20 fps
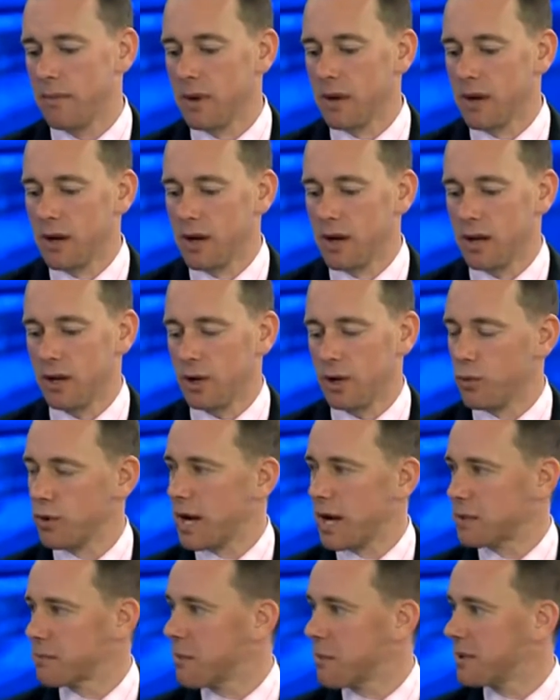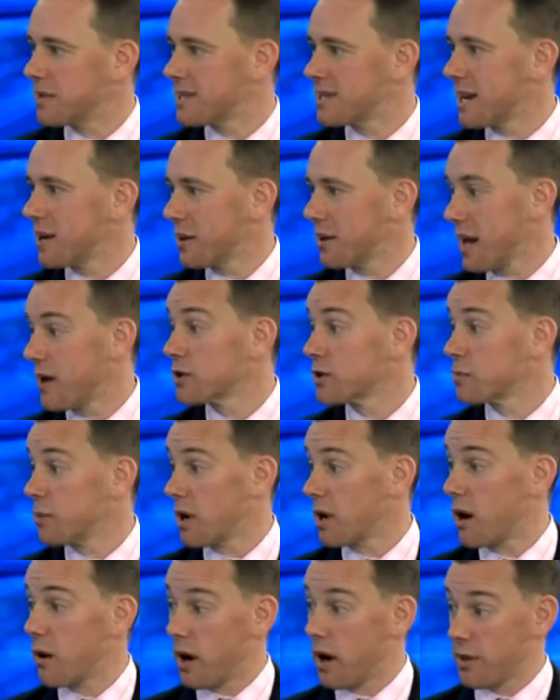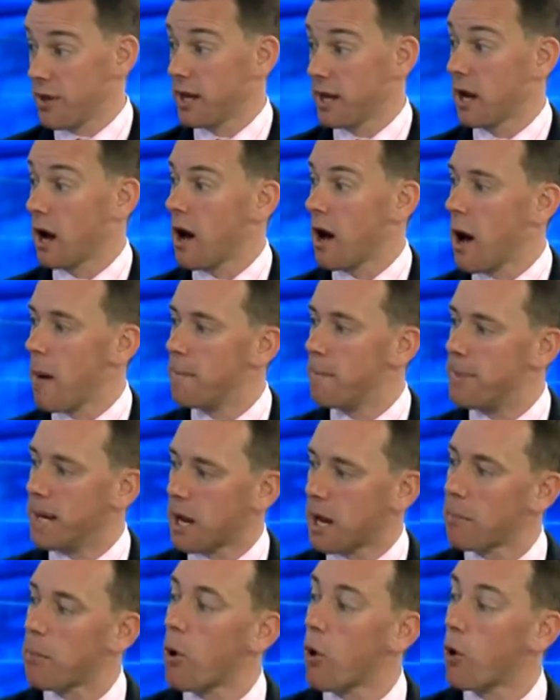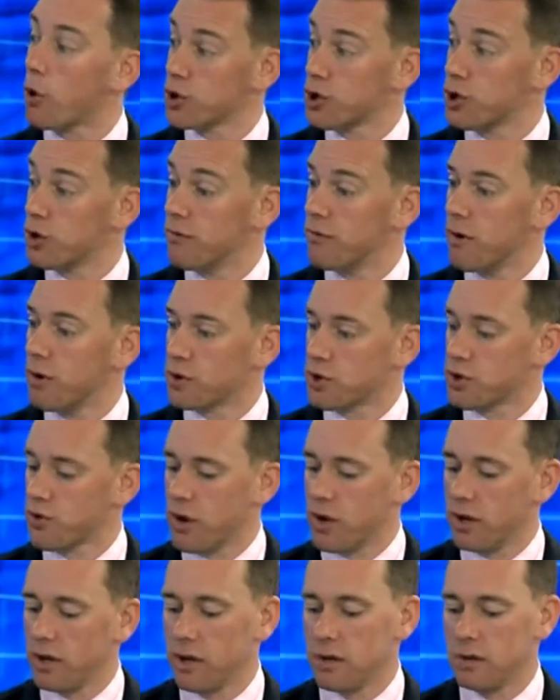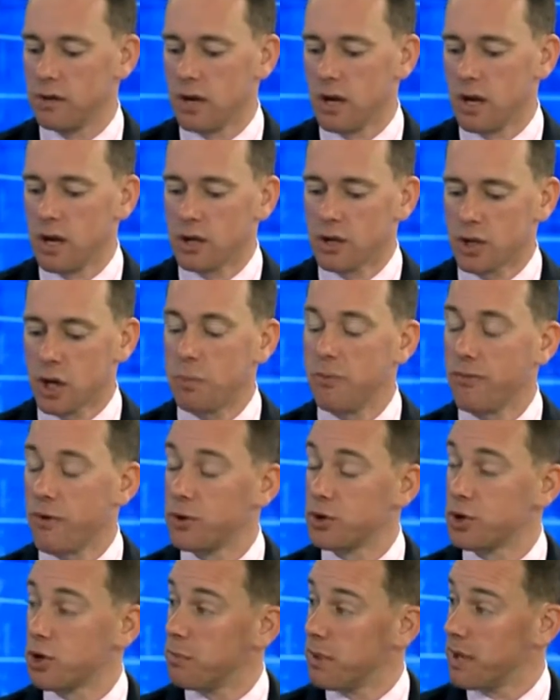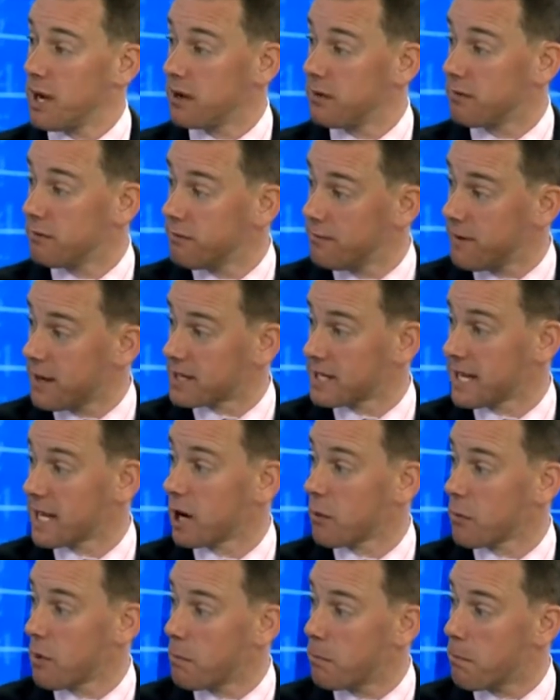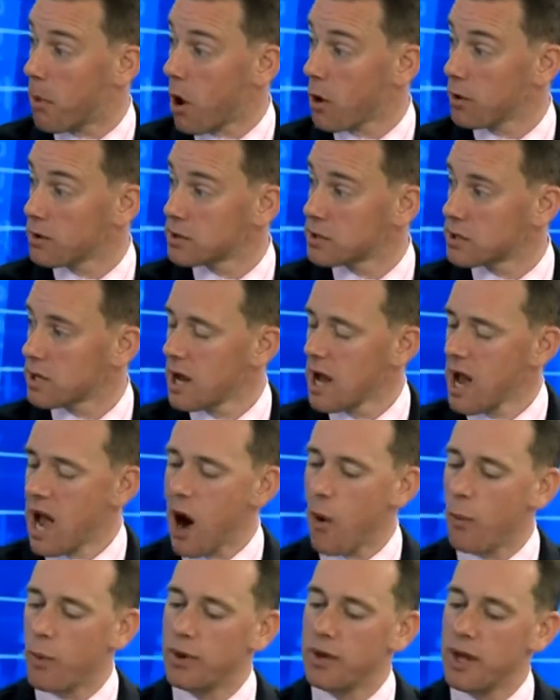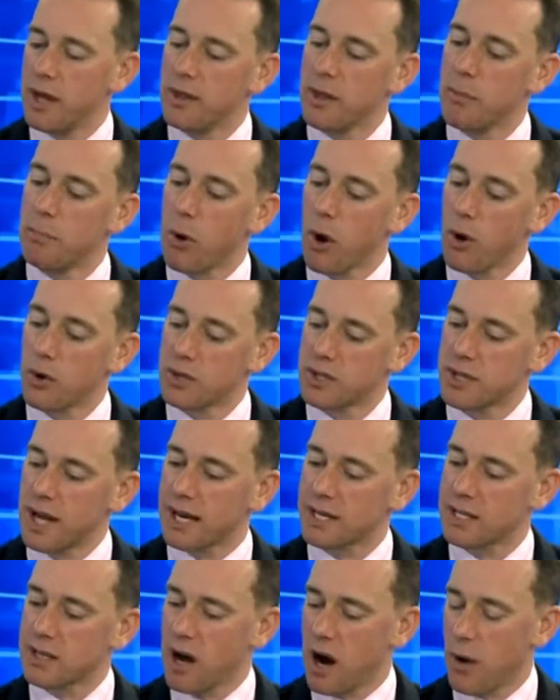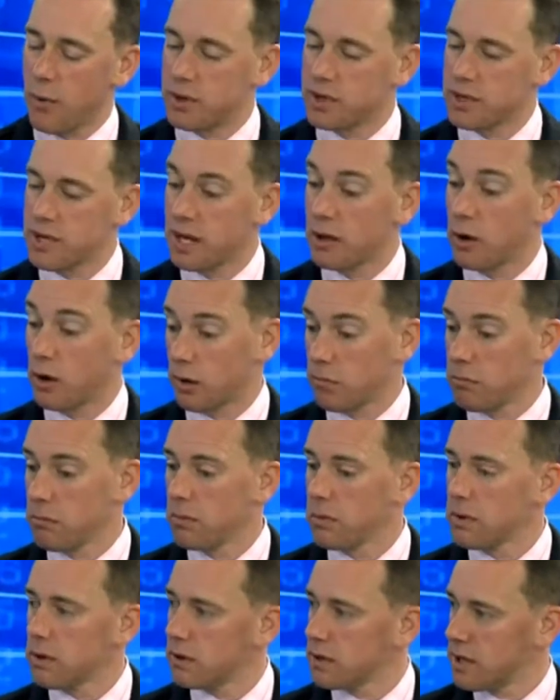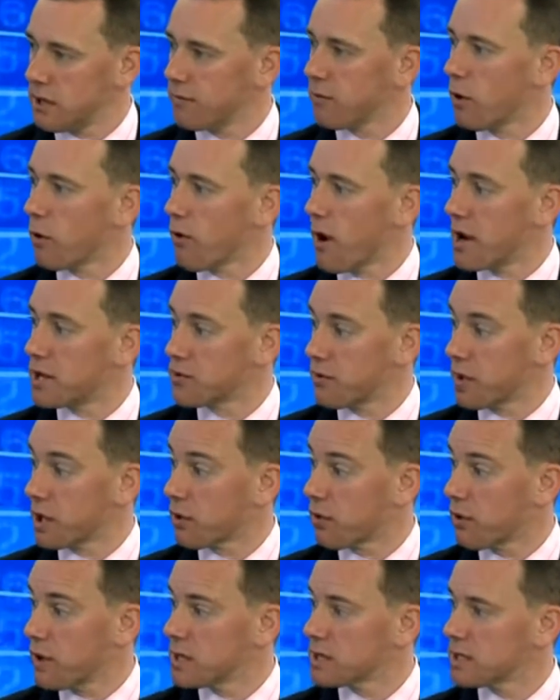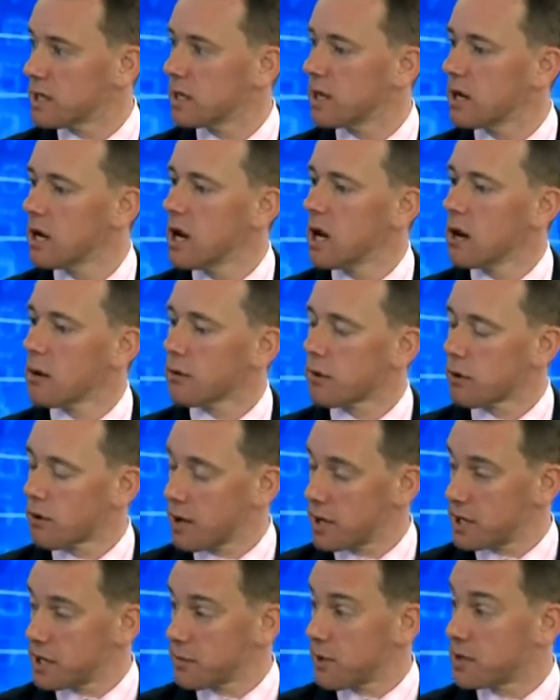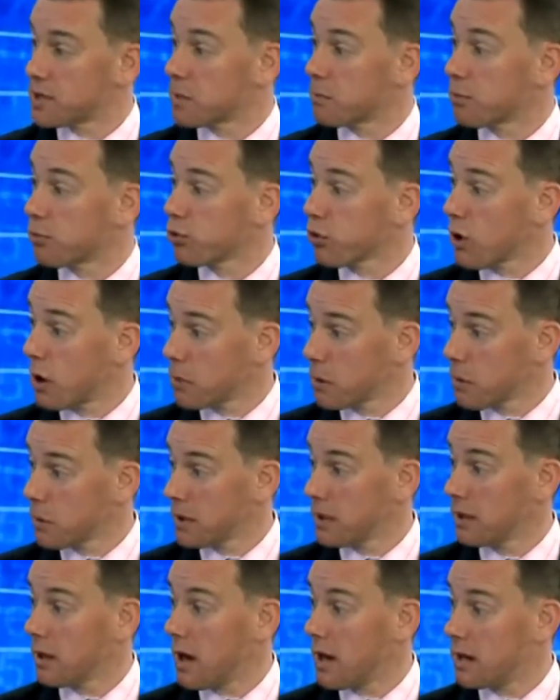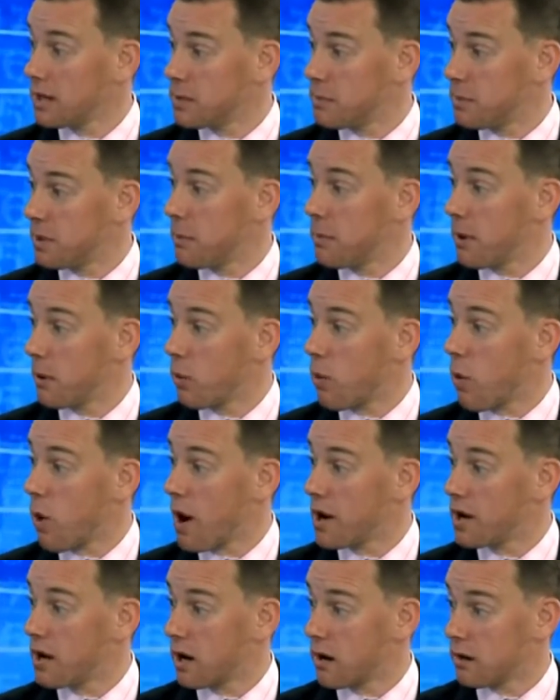you wouldn't expect me to say anything else, but I think a bigger portion of Australian super funds should be in fixed income and bonds. And within the bond sector, I would say, look, default rates are increasing. Credit spreads are probably likely to be a bit wider